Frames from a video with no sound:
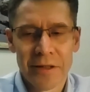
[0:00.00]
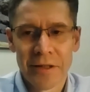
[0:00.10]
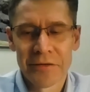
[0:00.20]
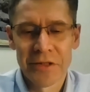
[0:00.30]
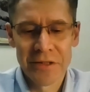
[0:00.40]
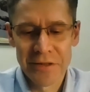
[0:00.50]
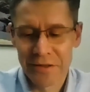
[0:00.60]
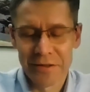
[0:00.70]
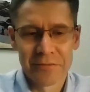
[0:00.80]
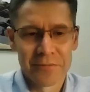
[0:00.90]

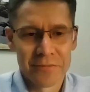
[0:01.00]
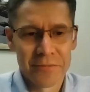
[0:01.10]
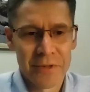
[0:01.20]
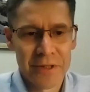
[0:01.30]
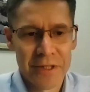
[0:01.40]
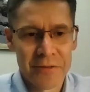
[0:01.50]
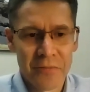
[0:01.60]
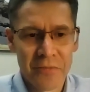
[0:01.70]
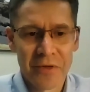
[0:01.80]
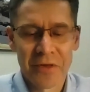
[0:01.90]
Andreas, yeah,
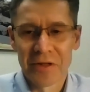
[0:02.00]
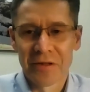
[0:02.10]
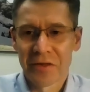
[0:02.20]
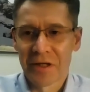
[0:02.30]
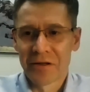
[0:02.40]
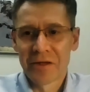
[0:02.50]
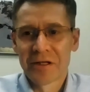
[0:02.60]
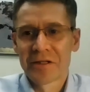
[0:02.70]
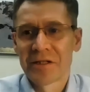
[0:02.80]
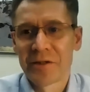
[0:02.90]
thanks